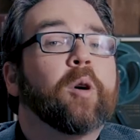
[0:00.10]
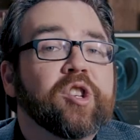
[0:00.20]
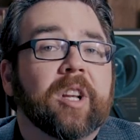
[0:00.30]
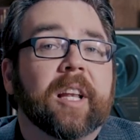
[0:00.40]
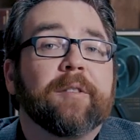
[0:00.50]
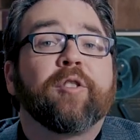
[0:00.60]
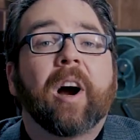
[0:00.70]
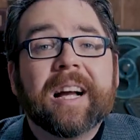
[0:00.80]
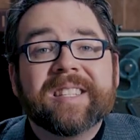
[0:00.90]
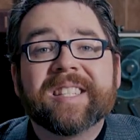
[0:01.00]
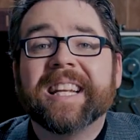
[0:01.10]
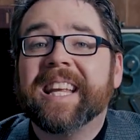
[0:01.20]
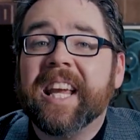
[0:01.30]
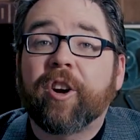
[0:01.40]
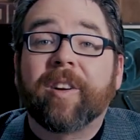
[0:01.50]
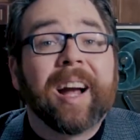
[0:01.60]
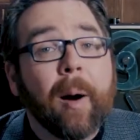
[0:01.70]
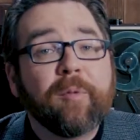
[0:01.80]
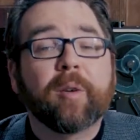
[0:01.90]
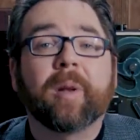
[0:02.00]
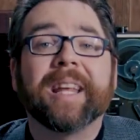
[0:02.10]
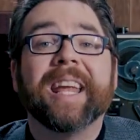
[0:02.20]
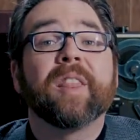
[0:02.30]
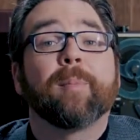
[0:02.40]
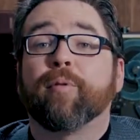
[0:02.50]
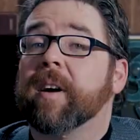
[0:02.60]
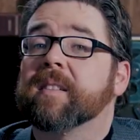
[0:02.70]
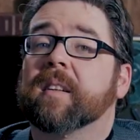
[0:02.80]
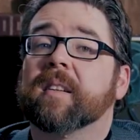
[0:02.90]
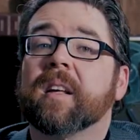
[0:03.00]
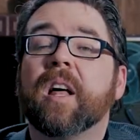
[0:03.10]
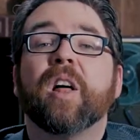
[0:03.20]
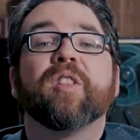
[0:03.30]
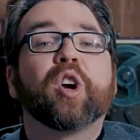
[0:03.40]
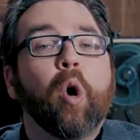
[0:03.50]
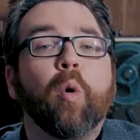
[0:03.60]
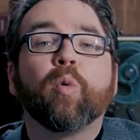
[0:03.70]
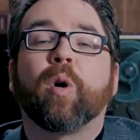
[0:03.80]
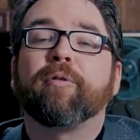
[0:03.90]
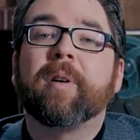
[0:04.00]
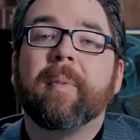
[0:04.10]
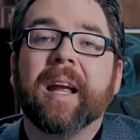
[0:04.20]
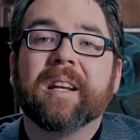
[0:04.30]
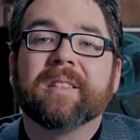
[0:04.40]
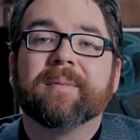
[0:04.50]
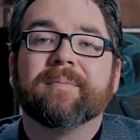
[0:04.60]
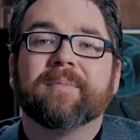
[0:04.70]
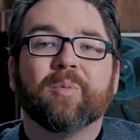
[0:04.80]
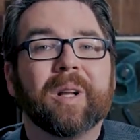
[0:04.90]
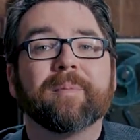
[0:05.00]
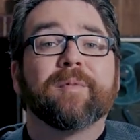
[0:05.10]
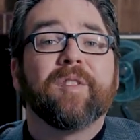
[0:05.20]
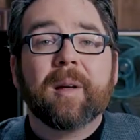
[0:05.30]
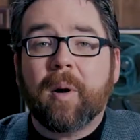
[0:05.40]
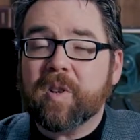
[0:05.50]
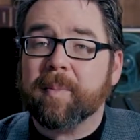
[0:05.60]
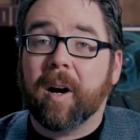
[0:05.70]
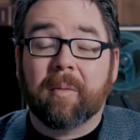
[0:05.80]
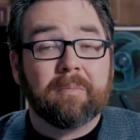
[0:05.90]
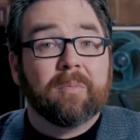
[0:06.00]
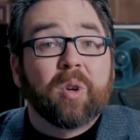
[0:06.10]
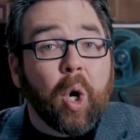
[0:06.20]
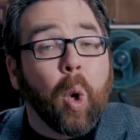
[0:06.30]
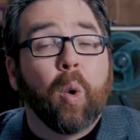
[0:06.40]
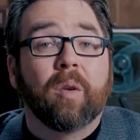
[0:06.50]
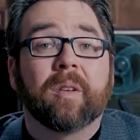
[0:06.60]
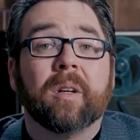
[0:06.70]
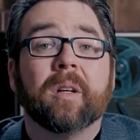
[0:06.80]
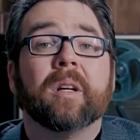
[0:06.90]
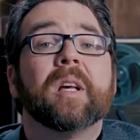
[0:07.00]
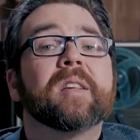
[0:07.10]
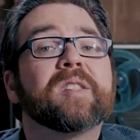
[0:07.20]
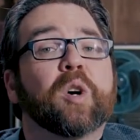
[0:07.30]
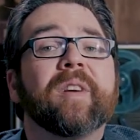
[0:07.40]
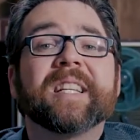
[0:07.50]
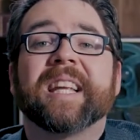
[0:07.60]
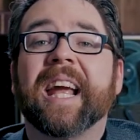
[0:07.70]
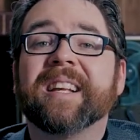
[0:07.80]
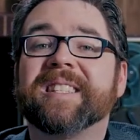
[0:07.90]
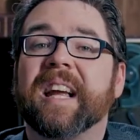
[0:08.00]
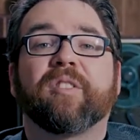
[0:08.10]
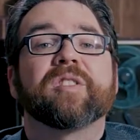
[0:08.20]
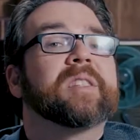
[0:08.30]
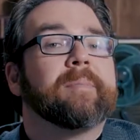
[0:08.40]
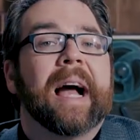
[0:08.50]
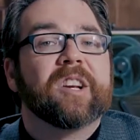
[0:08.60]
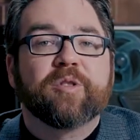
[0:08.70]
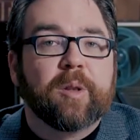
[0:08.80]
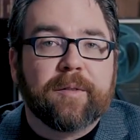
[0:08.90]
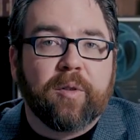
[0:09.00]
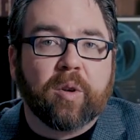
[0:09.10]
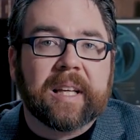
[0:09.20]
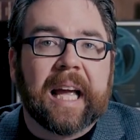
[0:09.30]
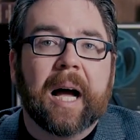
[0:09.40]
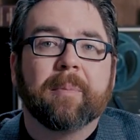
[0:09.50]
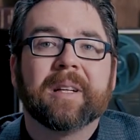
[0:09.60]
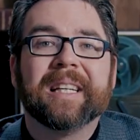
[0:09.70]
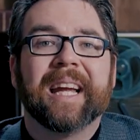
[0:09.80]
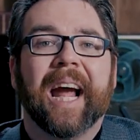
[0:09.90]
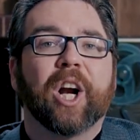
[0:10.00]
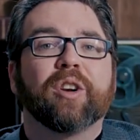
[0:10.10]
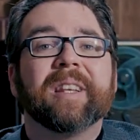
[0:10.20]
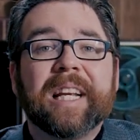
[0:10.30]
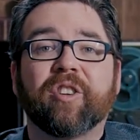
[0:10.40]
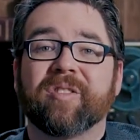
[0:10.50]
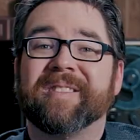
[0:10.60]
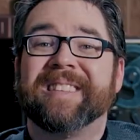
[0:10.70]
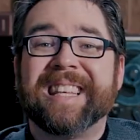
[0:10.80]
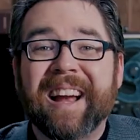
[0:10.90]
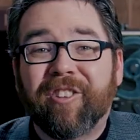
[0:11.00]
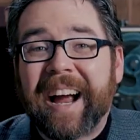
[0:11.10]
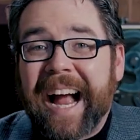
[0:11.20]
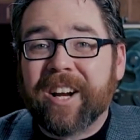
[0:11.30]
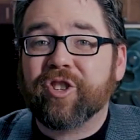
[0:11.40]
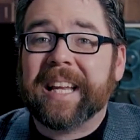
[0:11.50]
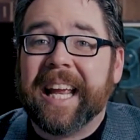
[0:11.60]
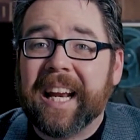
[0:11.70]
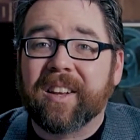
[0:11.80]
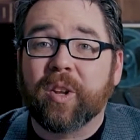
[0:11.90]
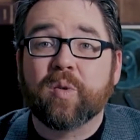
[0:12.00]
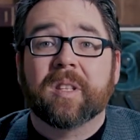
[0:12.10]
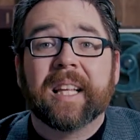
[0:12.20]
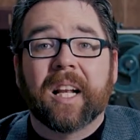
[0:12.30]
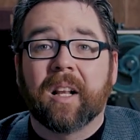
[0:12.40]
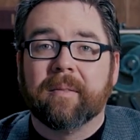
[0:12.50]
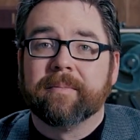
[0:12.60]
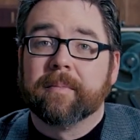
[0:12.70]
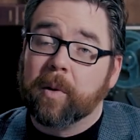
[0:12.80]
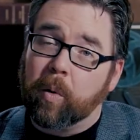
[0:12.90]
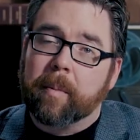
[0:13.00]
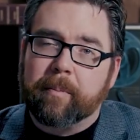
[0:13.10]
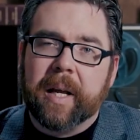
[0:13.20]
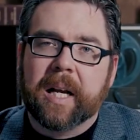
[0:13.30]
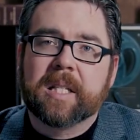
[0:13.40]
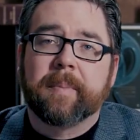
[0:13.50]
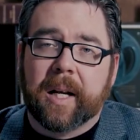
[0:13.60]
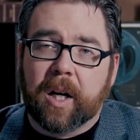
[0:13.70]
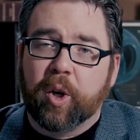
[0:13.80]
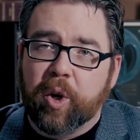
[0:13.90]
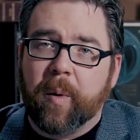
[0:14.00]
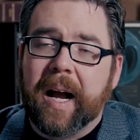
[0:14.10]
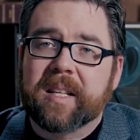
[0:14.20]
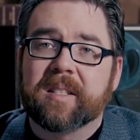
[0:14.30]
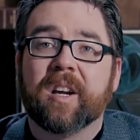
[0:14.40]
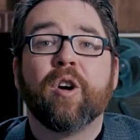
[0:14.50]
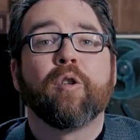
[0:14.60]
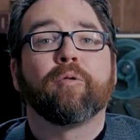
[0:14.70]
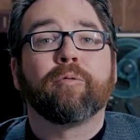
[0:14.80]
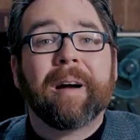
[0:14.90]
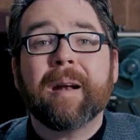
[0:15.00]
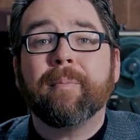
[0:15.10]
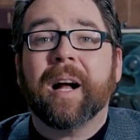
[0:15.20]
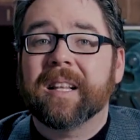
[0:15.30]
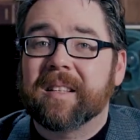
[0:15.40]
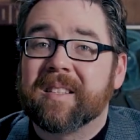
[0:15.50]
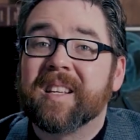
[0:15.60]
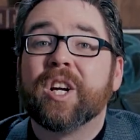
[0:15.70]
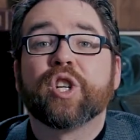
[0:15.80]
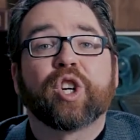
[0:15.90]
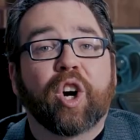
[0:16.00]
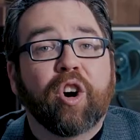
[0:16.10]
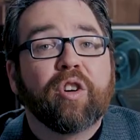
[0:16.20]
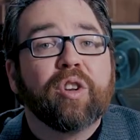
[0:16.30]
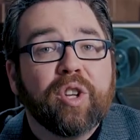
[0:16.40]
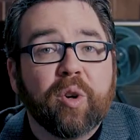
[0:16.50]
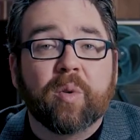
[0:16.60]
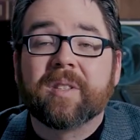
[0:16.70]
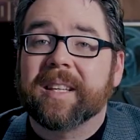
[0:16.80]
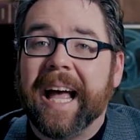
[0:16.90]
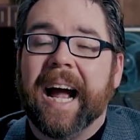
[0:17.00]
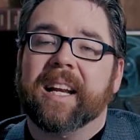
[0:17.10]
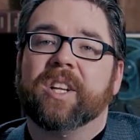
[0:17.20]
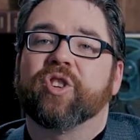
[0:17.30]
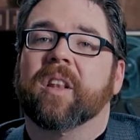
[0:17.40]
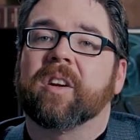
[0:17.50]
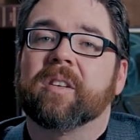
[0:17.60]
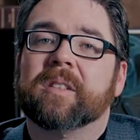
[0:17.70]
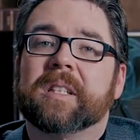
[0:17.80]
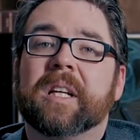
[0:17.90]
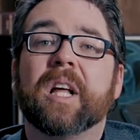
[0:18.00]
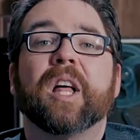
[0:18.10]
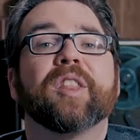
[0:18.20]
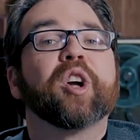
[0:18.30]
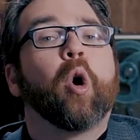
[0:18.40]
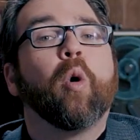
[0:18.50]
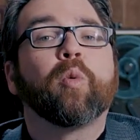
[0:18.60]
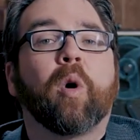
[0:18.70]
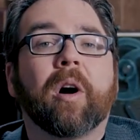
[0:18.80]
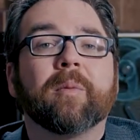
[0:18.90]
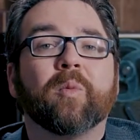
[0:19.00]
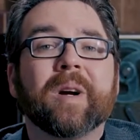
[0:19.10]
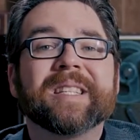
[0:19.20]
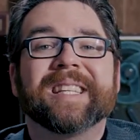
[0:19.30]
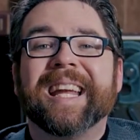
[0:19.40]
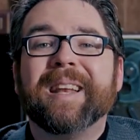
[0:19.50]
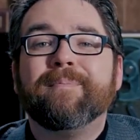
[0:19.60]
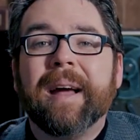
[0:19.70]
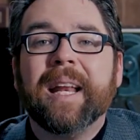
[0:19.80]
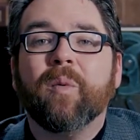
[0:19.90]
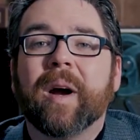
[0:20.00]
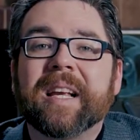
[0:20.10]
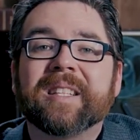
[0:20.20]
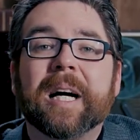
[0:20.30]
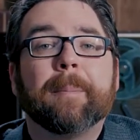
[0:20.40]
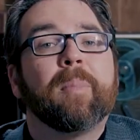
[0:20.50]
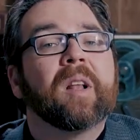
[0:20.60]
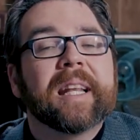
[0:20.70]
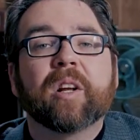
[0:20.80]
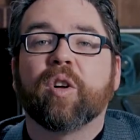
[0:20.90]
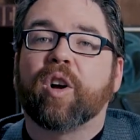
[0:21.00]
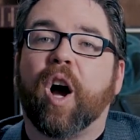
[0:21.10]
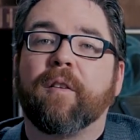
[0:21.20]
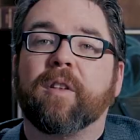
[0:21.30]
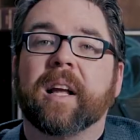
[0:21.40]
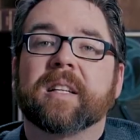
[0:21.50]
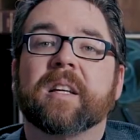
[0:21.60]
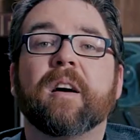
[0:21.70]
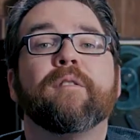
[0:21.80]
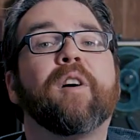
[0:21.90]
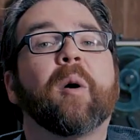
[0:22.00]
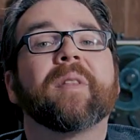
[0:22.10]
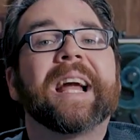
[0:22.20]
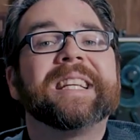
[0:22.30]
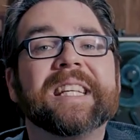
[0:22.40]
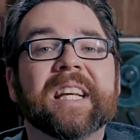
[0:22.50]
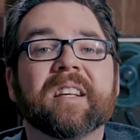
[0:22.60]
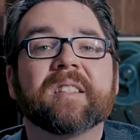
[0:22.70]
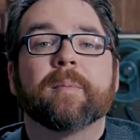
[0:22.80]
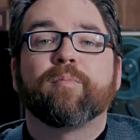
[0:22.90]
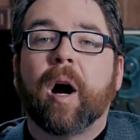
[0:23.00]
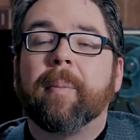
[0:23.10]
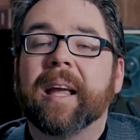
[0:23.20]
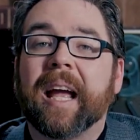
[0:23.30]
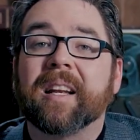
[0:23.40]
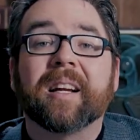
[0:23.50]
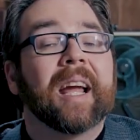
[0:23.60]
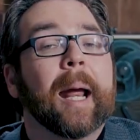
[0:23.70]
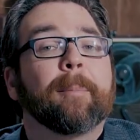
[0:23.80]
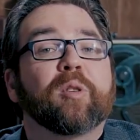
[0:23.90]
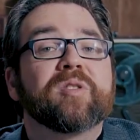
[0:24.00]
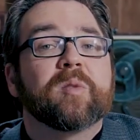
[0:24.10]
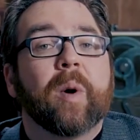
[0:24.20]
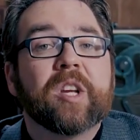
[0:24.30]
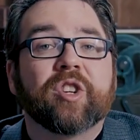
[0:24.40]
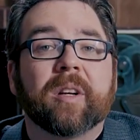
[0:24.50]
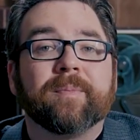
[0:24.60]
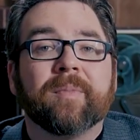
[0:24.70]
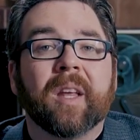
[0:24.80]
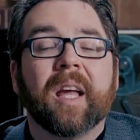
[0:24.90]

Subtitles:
Fortunately for us sitting here comfortably in the present, the Cold War remained, well, for the most part, cold. Soviet tanks never smashed through the Fulda Gap, and our leaders never actually hit those little, or big depending on who you ask, red buttons to hurl nukes at each other. The Cold War was in many ways a political conflict, fought with ideas, propaganda, and persuasion.